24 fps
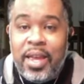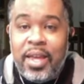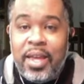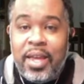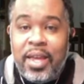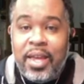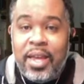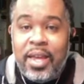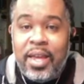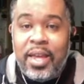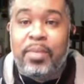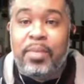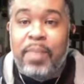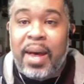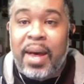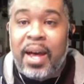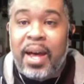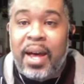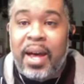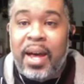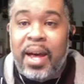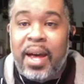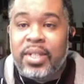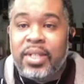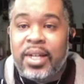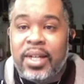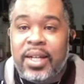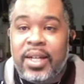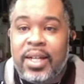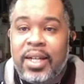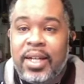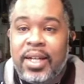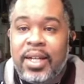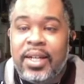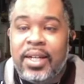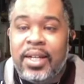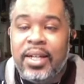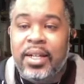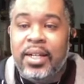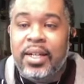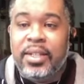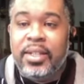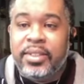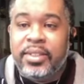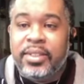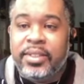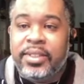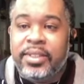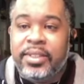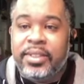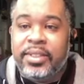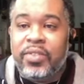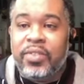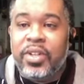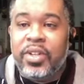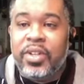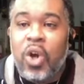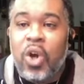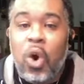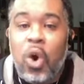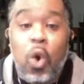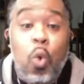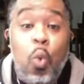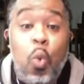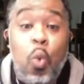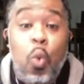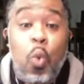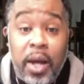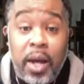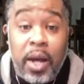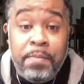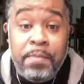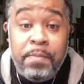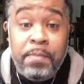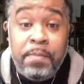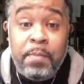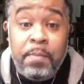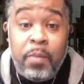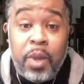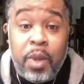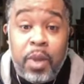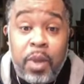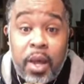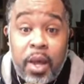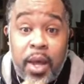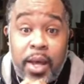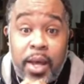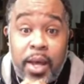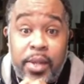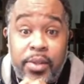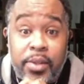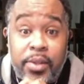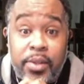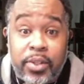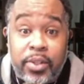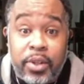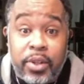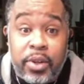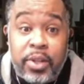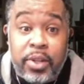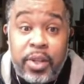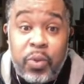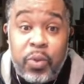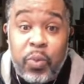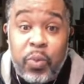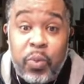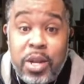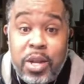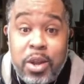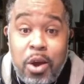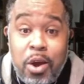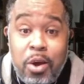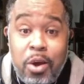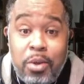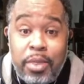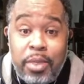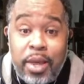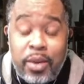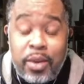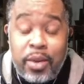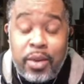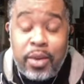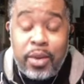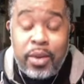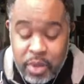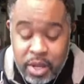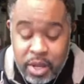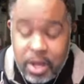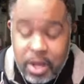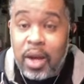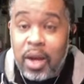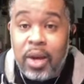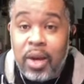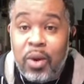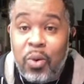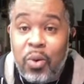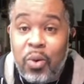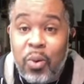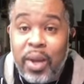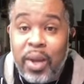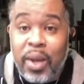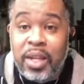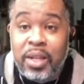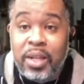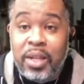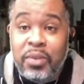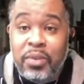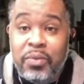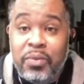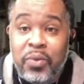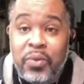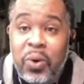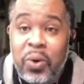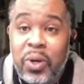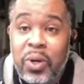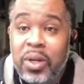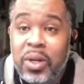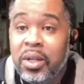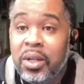It's about uh, 7:01, and certainly we know that we are waiting for